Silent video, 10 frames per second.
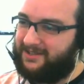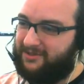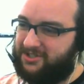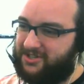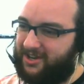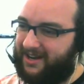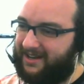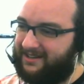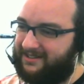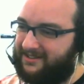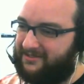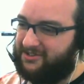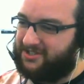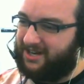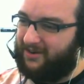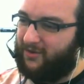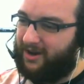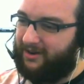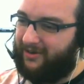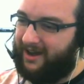so we're just gonna
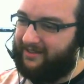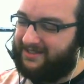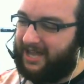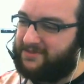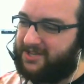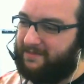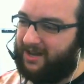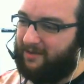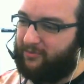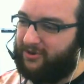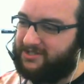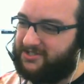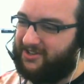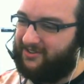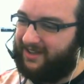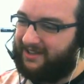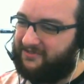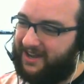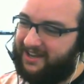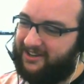run around. The time's coming up pretty soon. Get
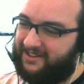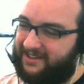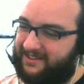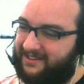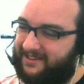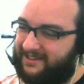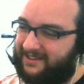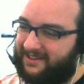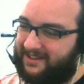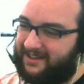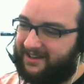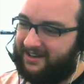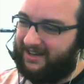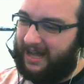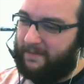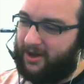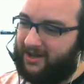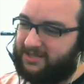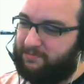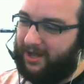ready on it. I'm gonna
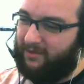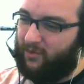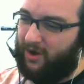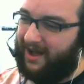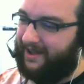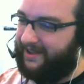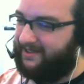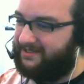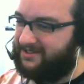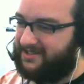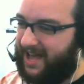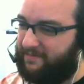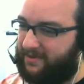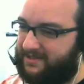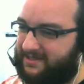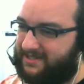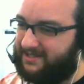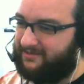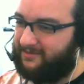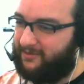explain why this happens.
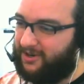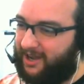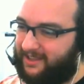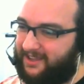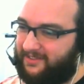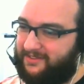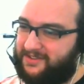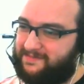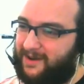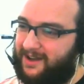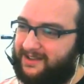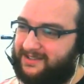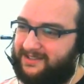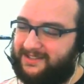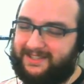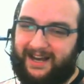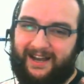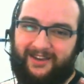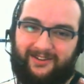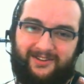We're not killing this boss. It's
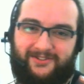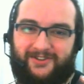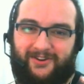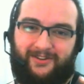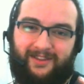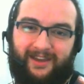dying on its own.